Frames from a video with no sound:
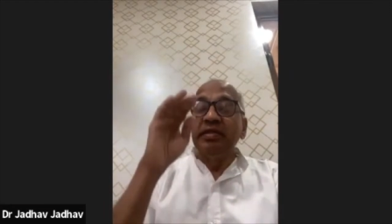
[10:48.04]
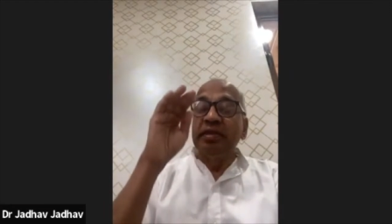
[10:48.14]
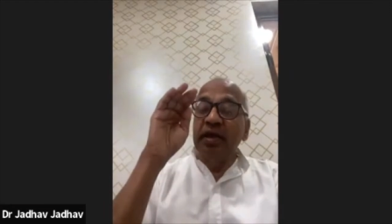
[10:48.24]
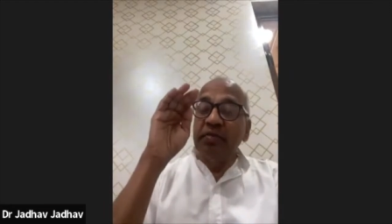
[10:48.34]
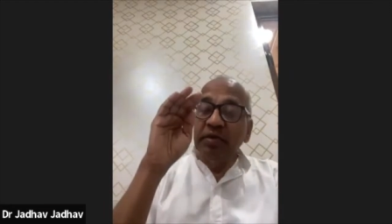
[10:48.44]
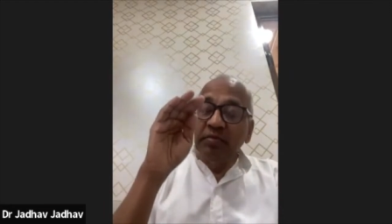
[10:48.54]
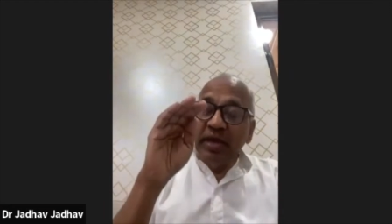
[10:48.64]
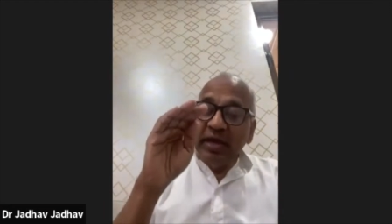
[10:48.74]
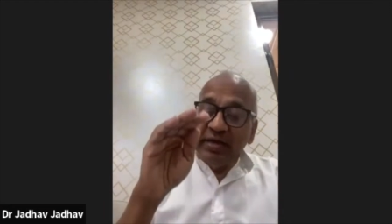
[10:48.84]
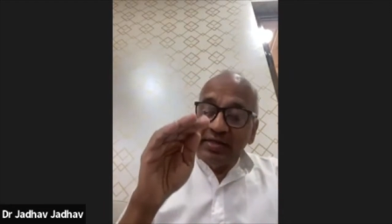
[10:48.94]
Dharma
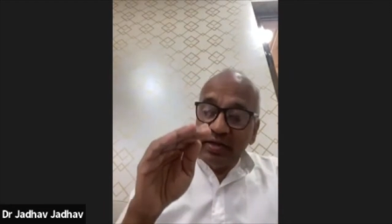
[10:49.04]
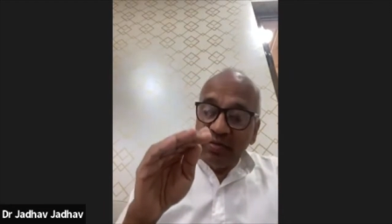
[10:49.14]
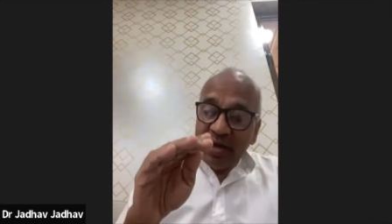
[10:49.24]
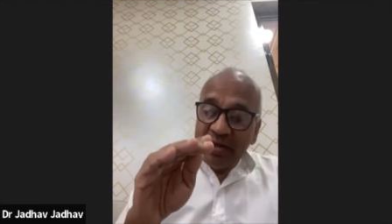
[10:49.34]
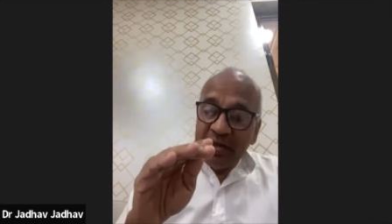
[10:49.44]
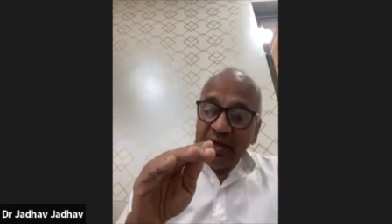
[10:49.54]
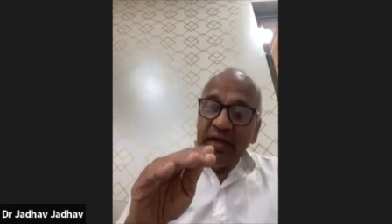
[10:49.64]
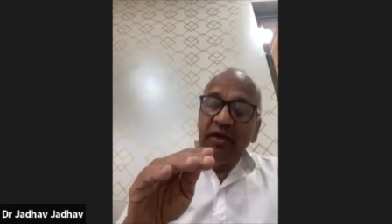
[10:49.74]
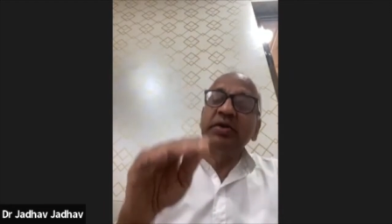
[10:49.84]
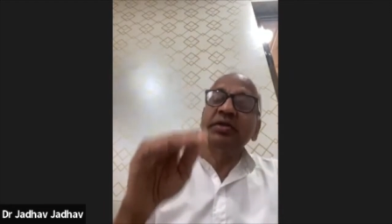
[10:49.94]
megha
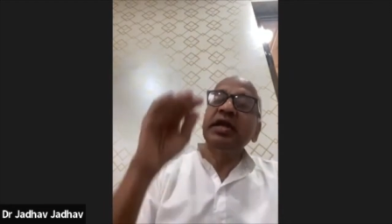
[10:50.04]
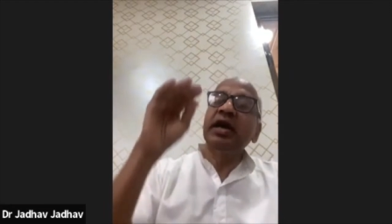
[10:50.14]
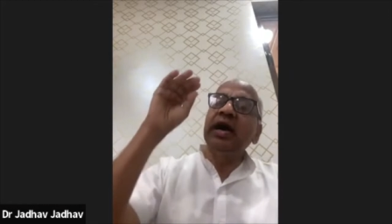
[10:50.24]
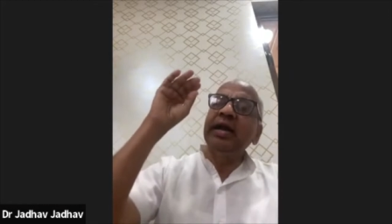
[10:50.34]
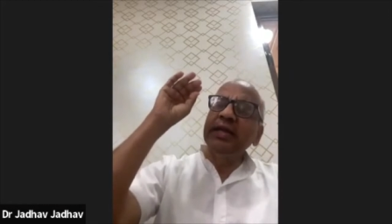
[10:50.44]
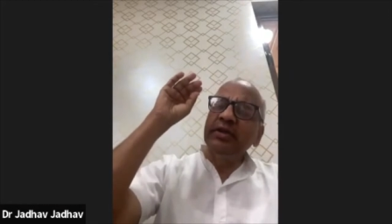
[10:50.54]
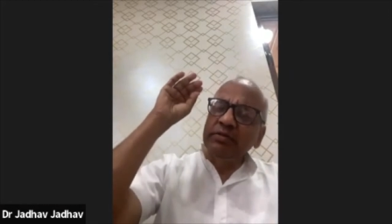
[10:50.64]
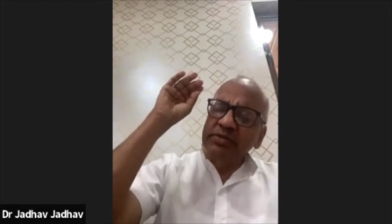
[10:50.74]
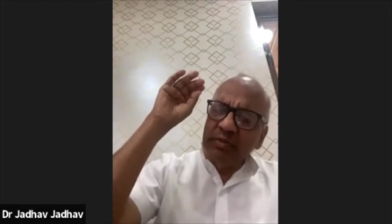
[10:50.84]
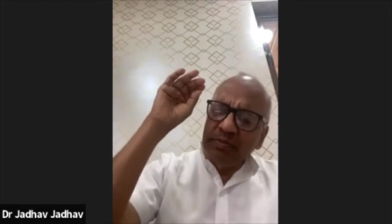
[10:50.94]
samadhi or the height of
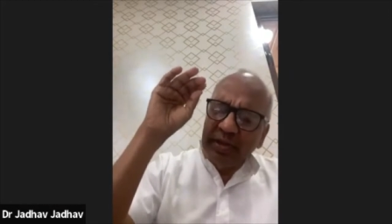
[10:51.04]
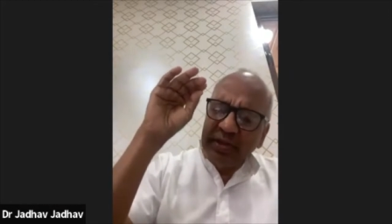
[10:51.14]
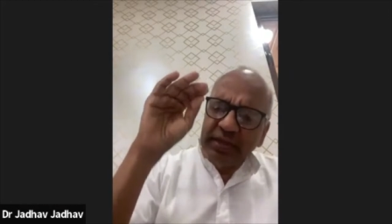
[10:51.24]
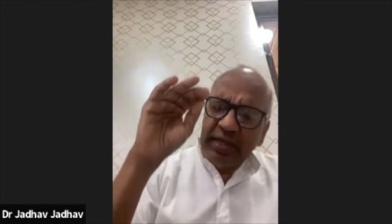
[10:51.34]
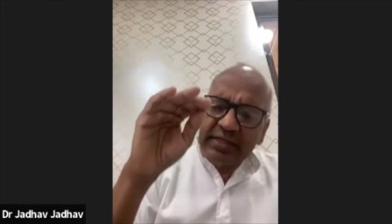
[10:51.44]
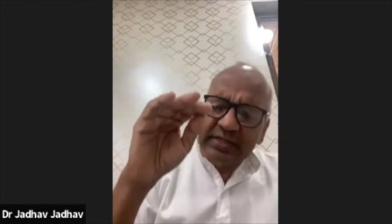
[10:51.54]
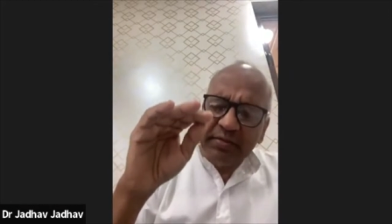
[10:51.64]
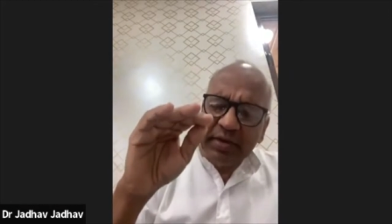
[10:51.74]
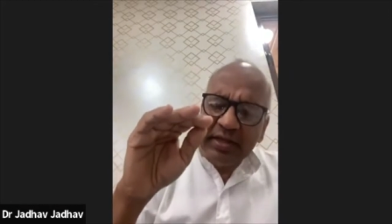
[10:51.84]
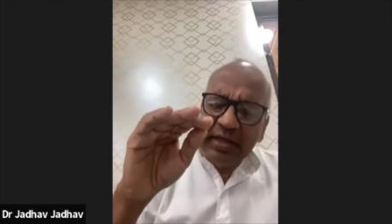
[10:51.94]
sampradnyat
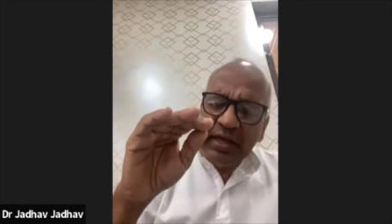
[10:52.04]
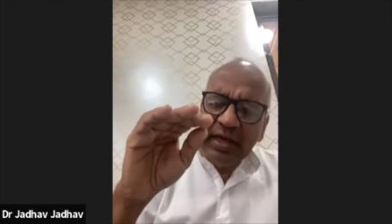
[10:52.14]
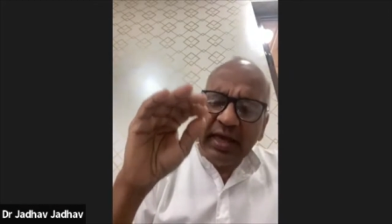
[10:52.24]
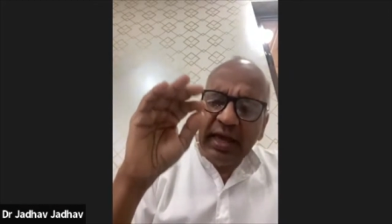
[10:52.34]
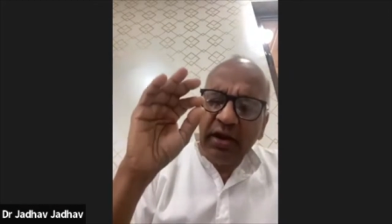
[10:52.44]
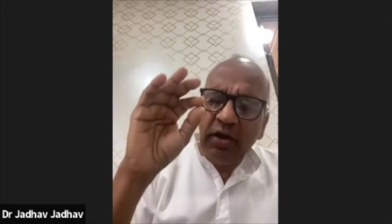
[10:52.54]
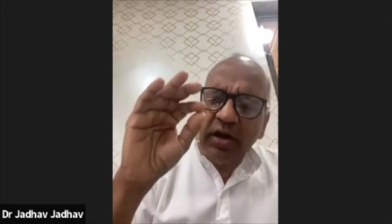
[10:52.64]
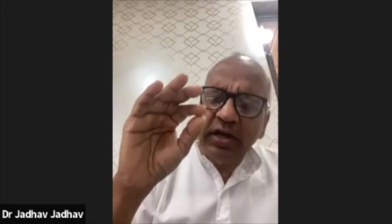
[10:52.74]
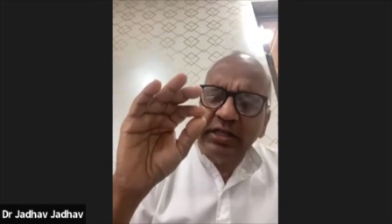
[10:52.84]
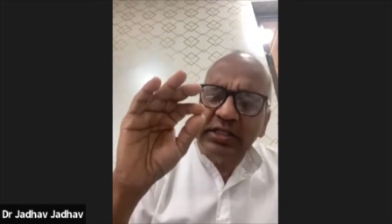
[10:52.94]
samadhi
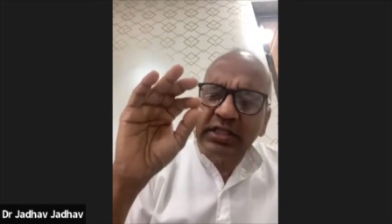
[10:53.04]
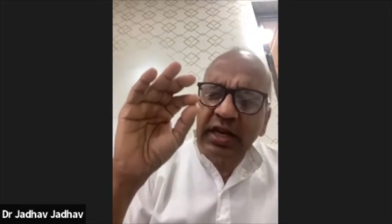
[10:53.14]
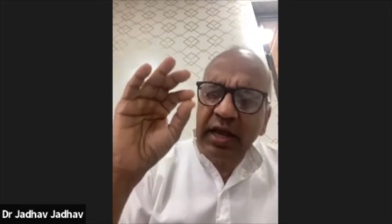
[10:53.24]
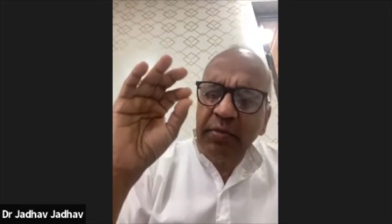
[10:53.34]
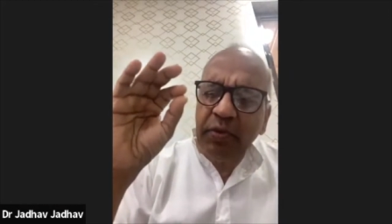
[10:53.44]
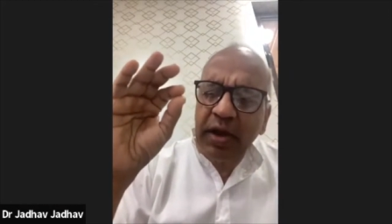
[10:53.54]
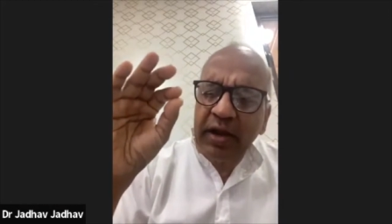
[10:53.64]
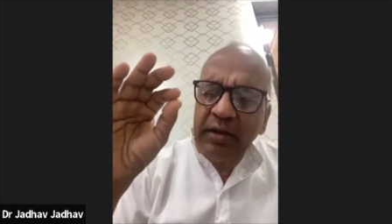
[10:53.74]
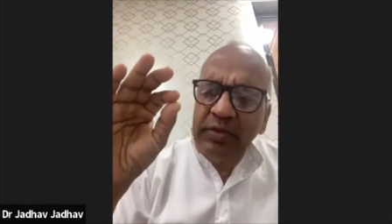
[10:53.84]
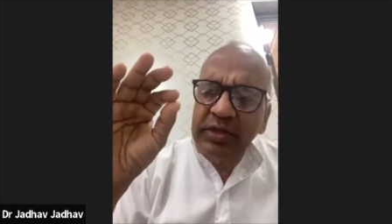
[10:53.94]
cannot destroy
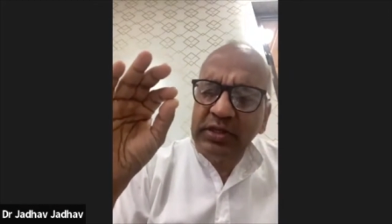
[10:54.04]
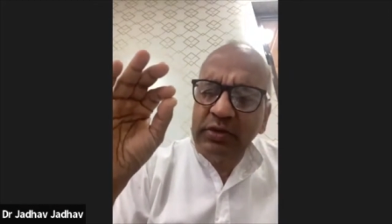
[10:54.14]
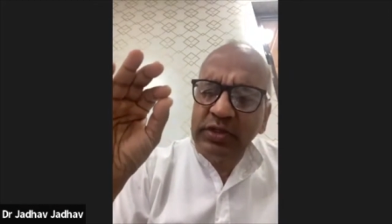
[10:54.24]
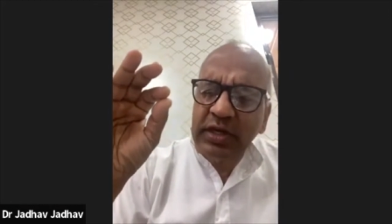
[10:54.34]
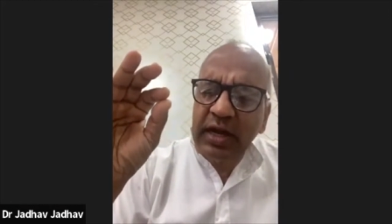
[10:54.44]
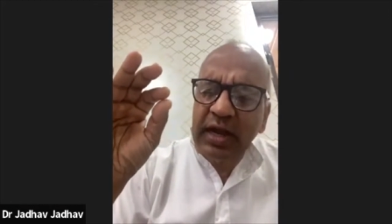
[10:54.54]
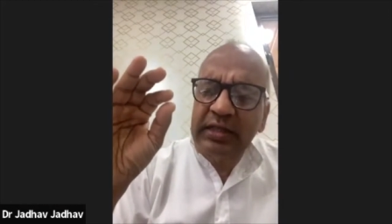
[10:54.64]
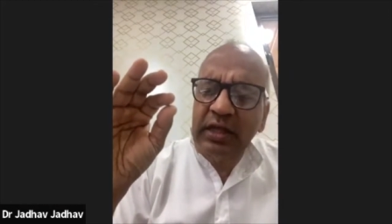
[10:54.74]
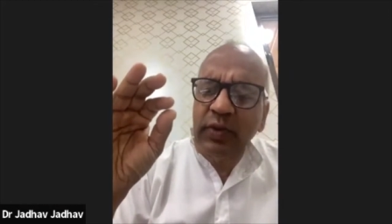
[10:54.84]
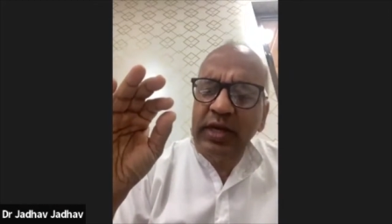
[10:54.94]
prarabdha samskar,
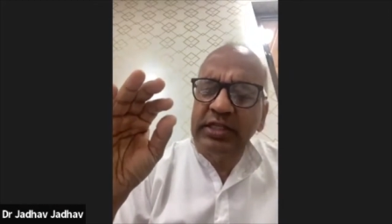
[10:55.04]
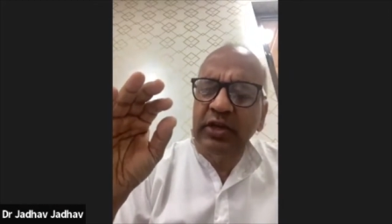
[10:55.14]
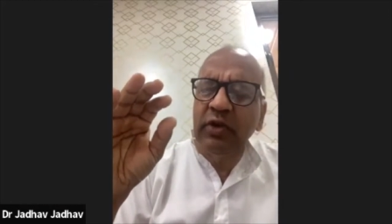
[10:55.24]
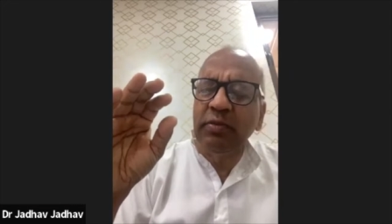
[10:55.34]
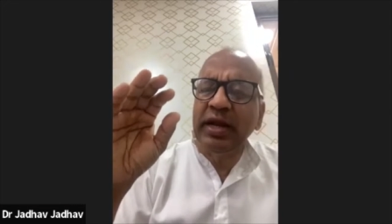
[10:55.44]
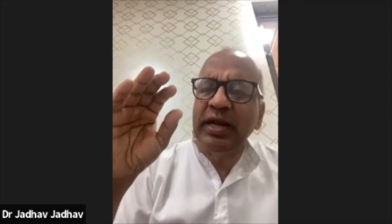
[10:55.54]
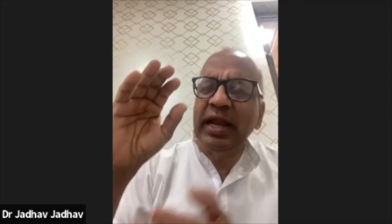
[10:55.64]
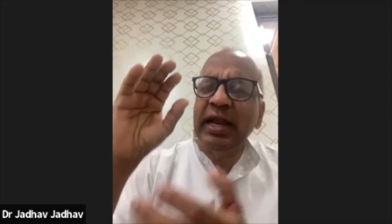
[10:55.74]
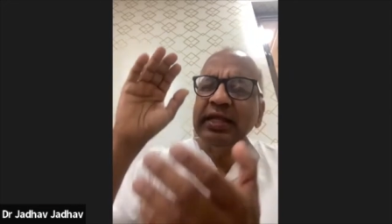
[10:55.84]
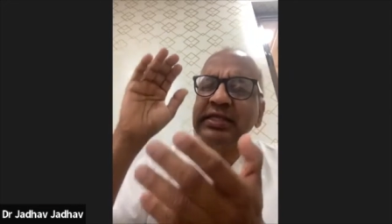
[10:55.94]
otherwise he will be
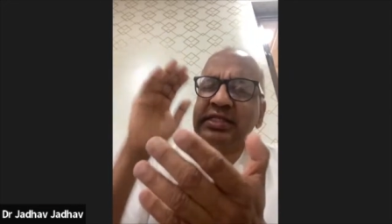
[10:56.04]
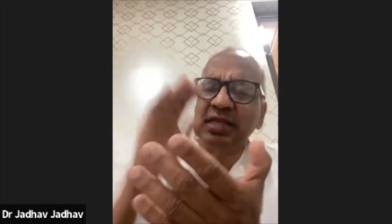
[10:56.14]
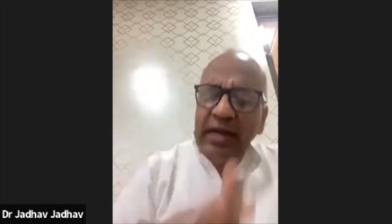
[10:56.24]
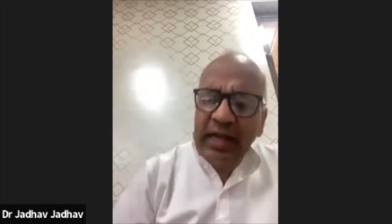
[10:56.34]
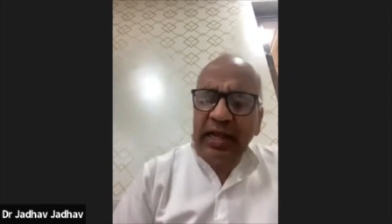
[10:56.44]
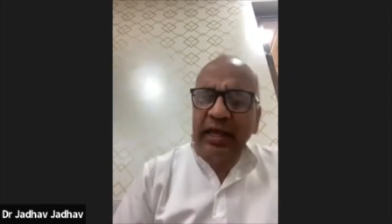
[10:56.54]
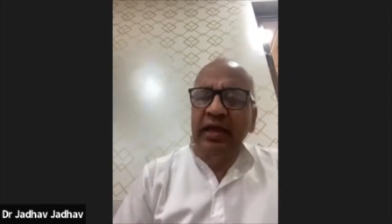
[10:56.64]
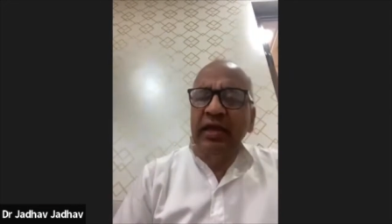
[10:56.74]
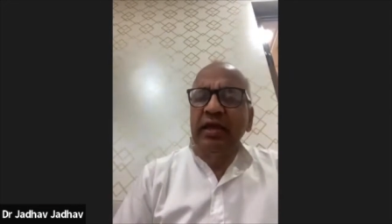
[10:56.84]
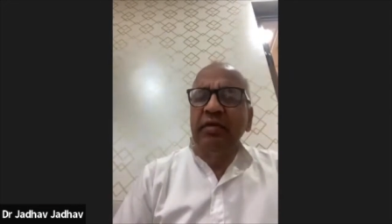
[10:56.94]
dead instantly.
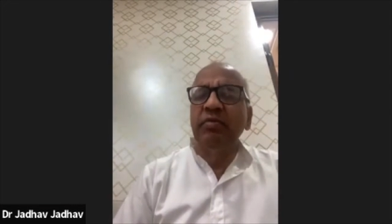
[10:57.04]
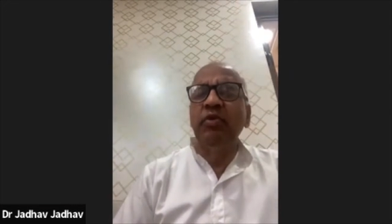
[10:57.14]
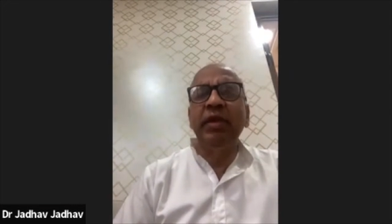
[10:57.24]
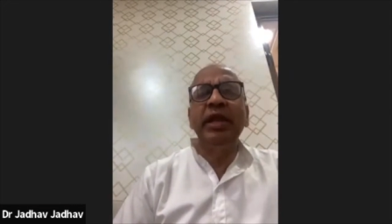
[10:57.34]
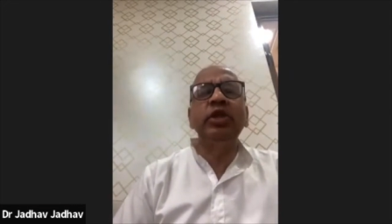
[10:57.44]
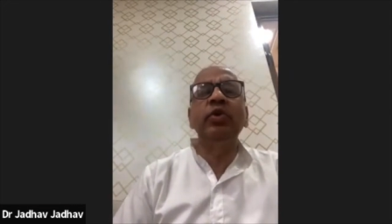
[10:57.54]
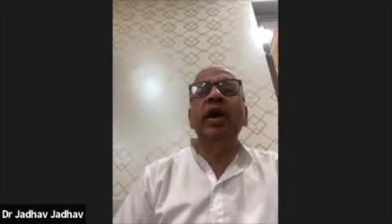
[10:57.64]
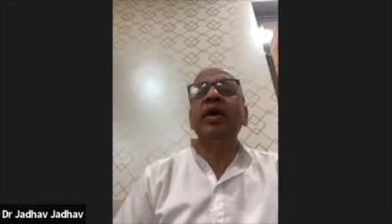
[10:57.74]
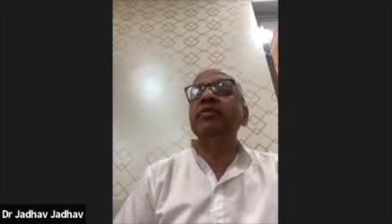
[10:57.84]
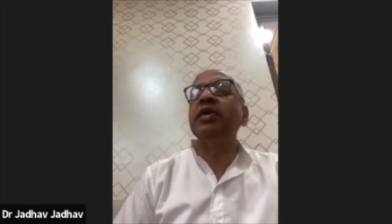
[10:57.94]
Moment you have